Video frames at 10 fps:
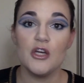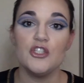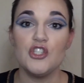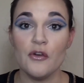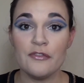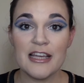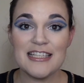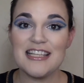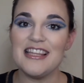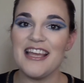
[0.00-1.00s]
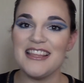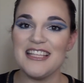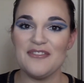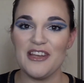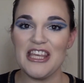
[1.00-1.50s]
Don't forget to like
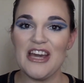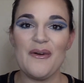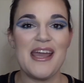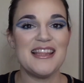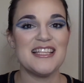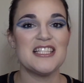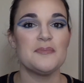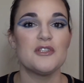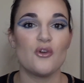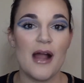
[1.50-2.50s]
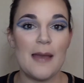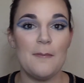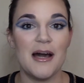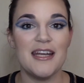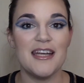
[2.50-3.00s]
this video, hit the subscribe
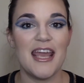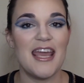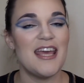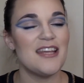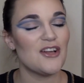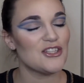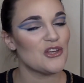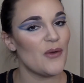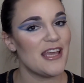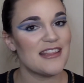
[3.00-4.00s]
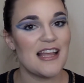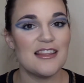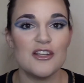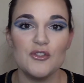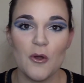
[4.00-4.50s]
button, and also hit that
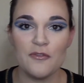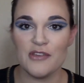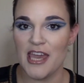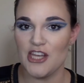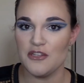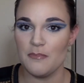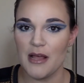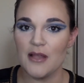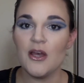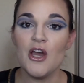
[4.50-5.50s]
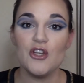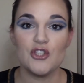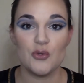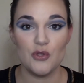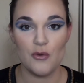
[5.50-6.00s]
little notification bell
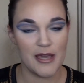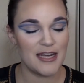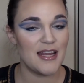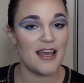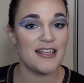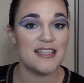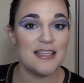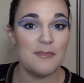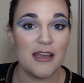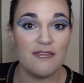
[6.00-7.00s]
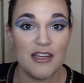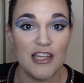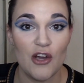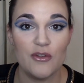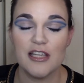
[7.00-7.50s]
so you can see my
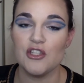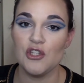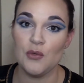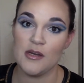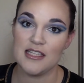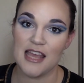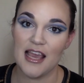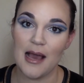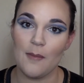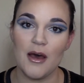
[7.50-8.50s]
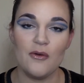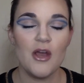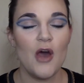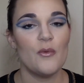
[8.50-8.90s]
videos as soon as they come out,